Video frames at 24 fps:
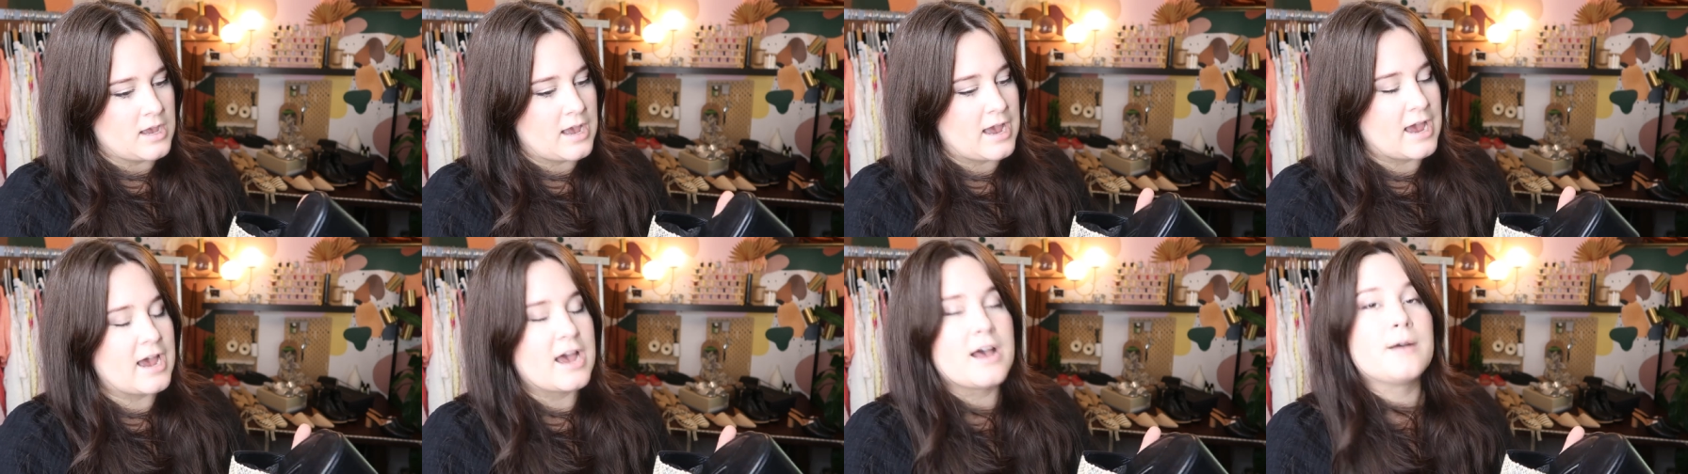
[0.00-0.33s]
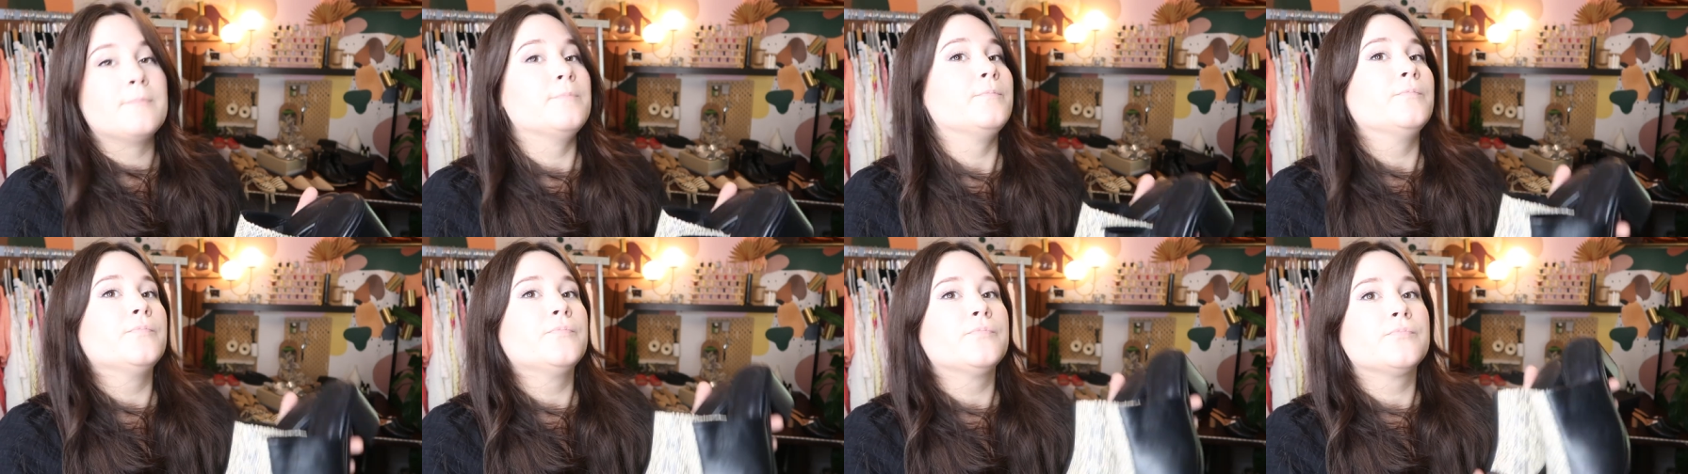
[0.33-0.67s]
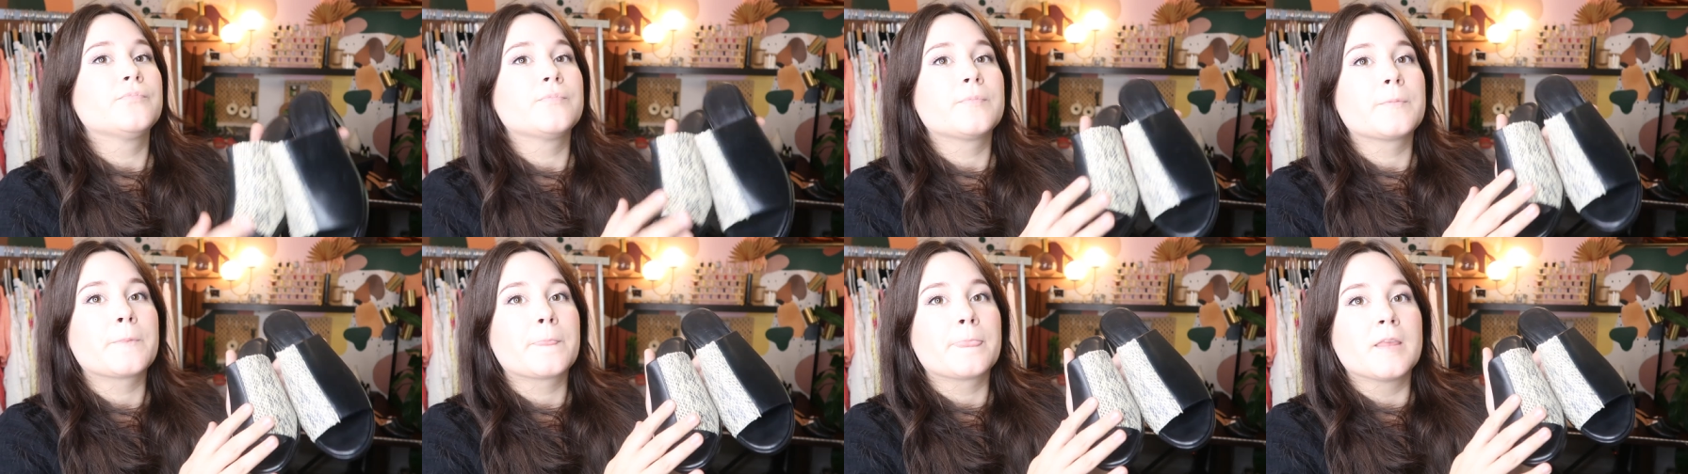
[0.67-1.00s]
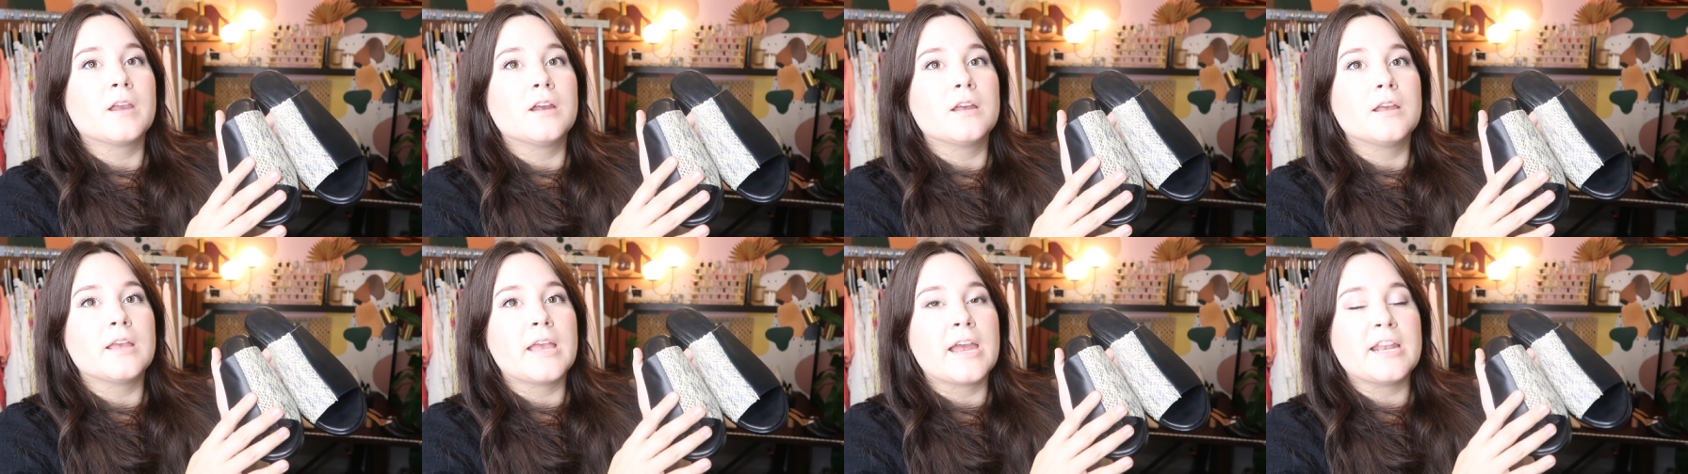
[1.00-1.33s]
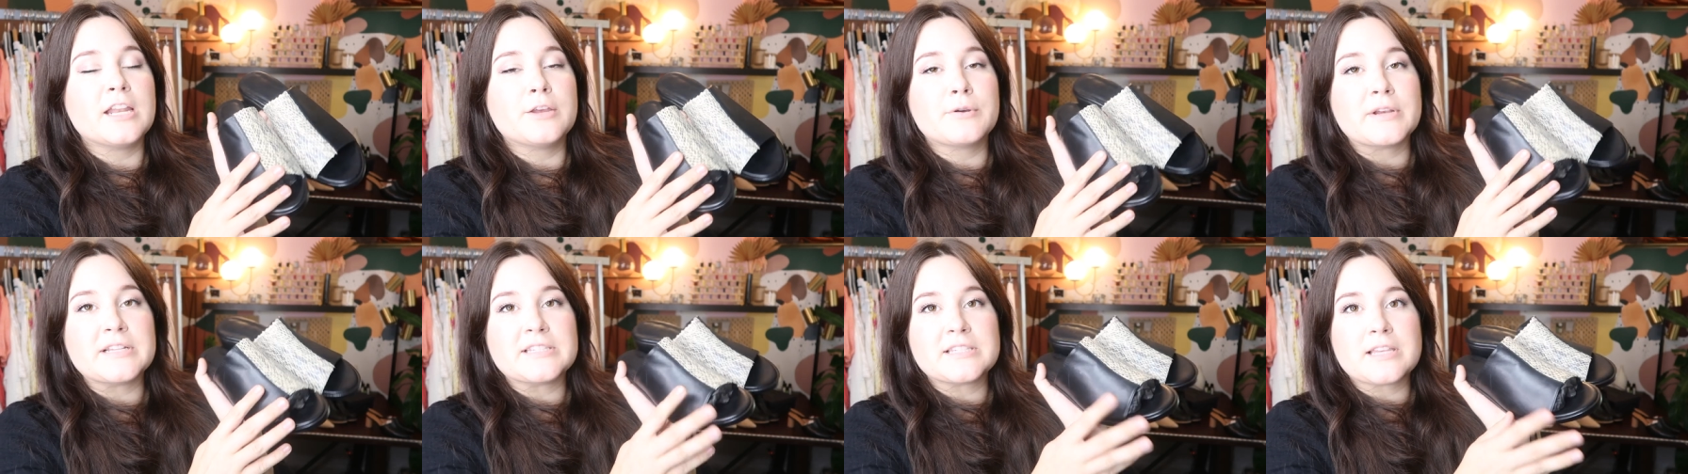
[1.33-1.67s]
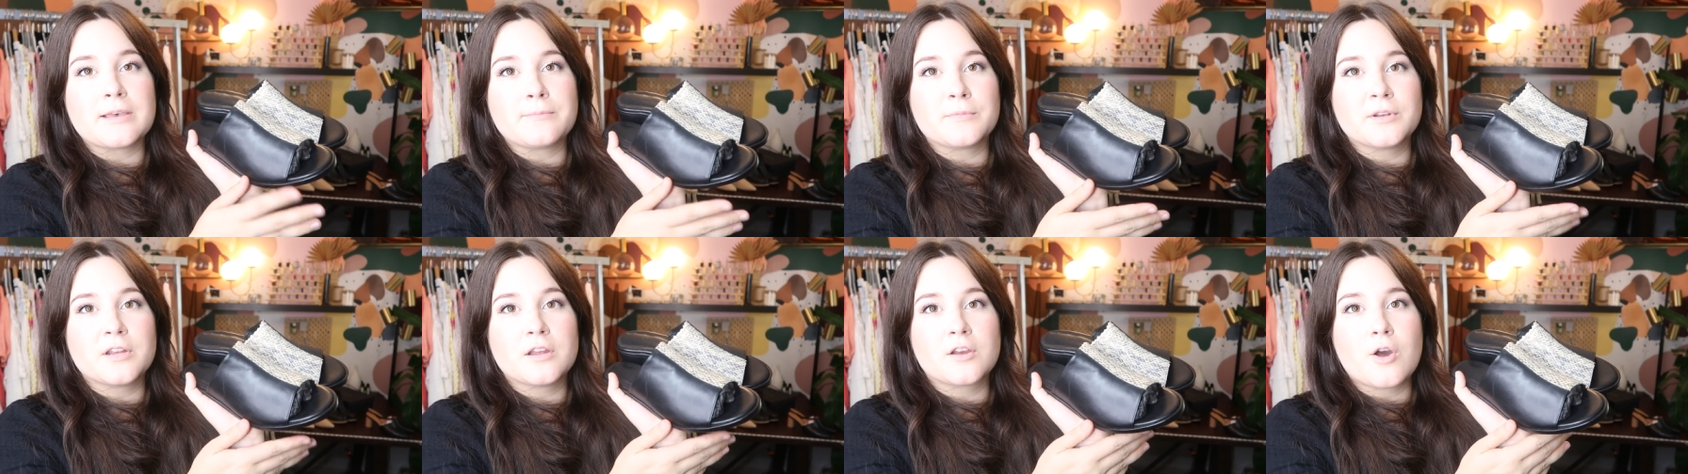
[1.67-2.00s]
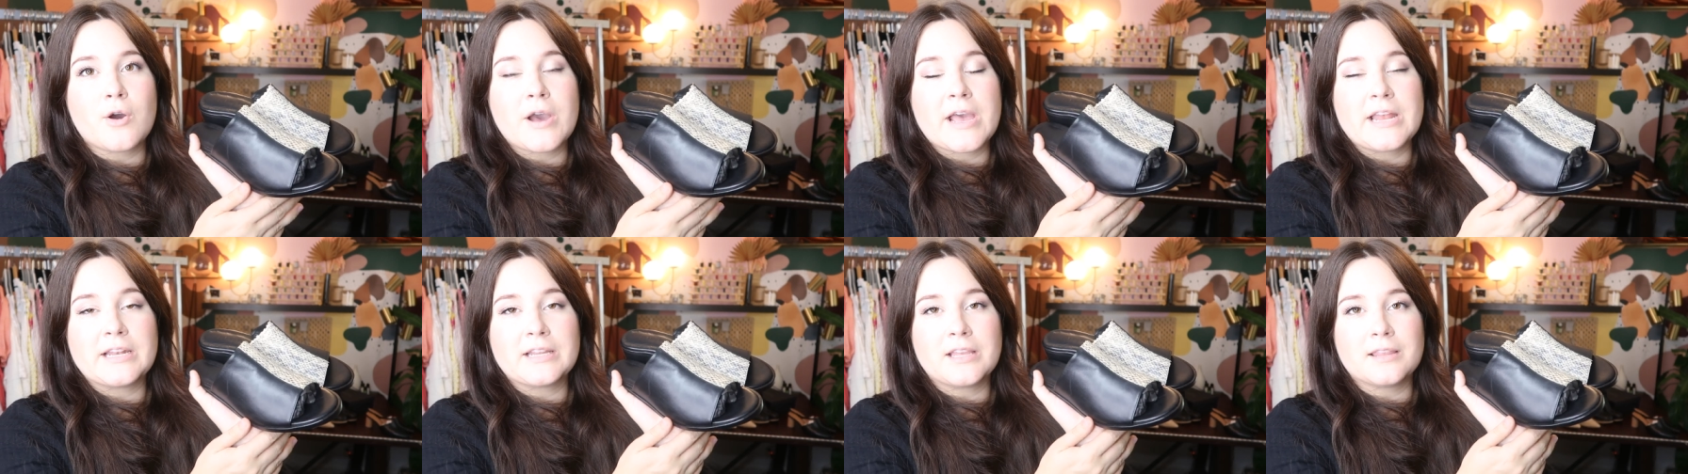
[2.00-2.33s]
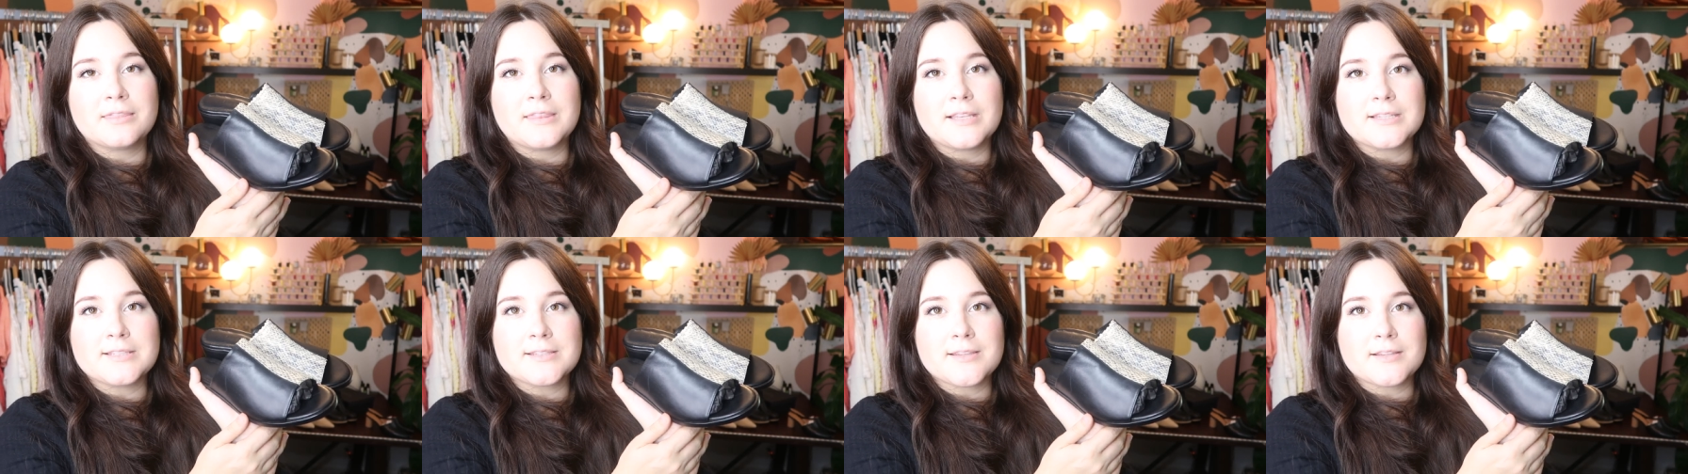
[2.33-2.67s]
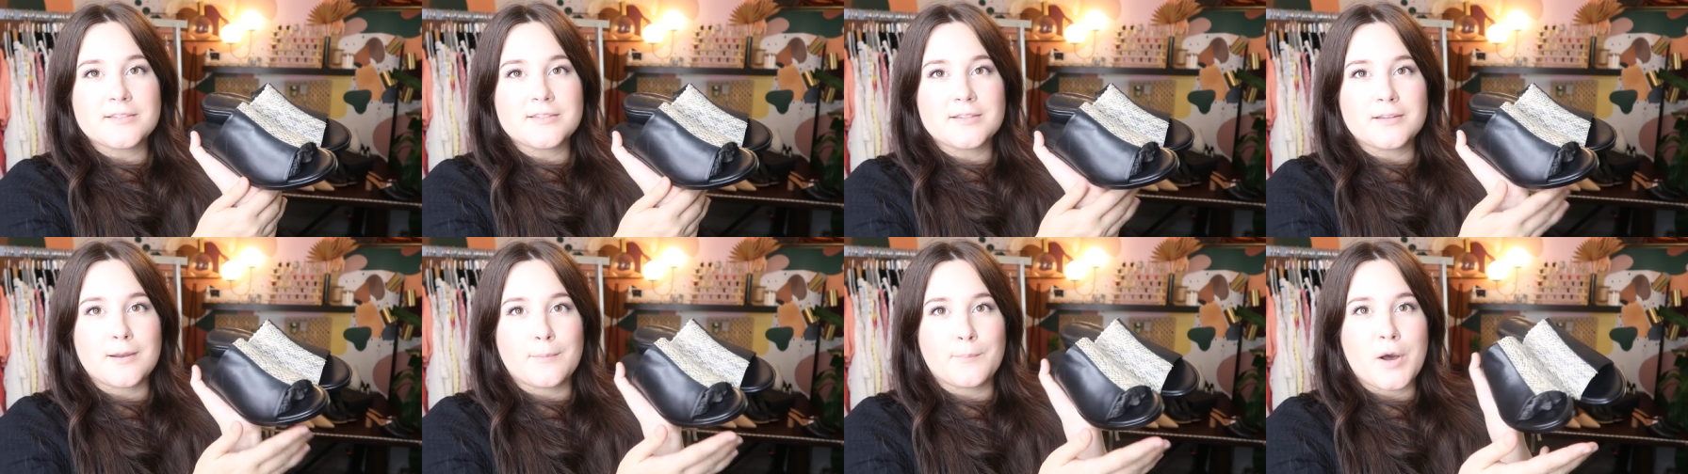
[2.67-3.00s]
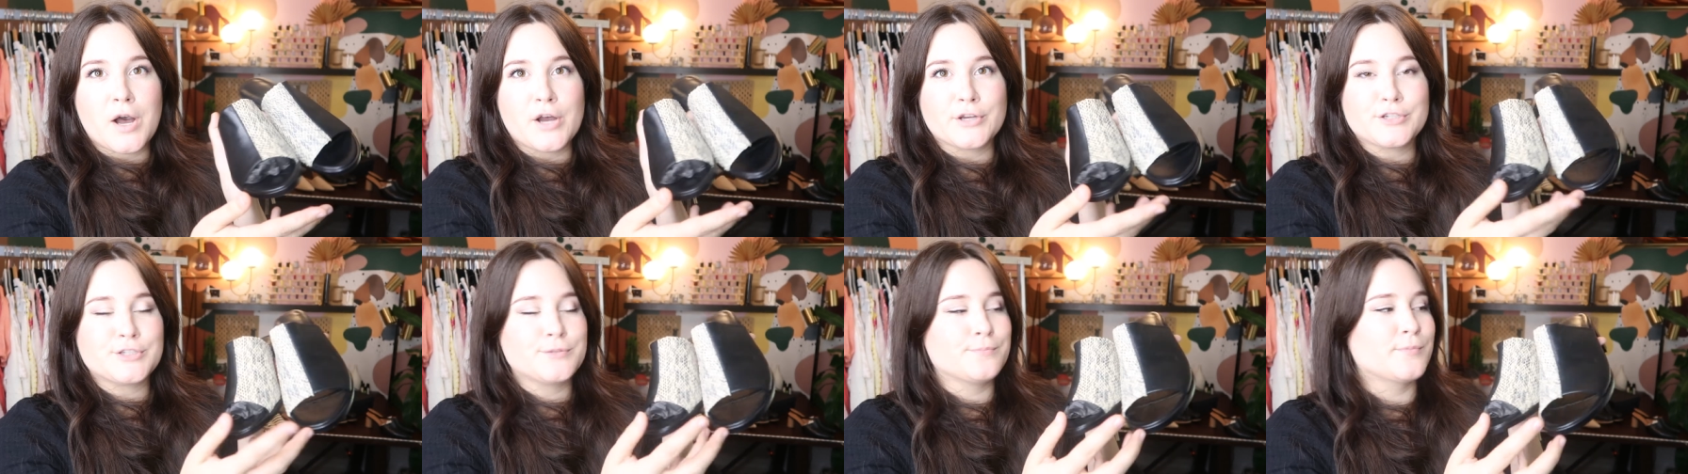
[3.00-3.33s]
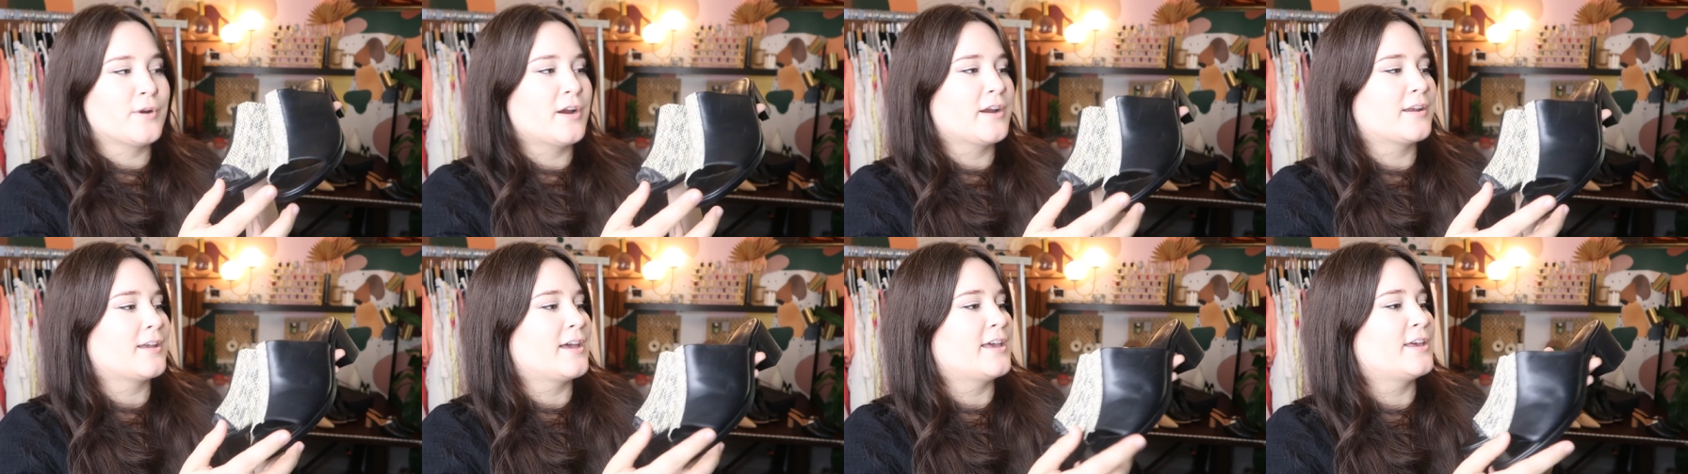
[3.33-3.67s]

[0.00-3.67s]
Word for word: Um, anyways, I'm gonna go ahead and get these listed on Poshmark.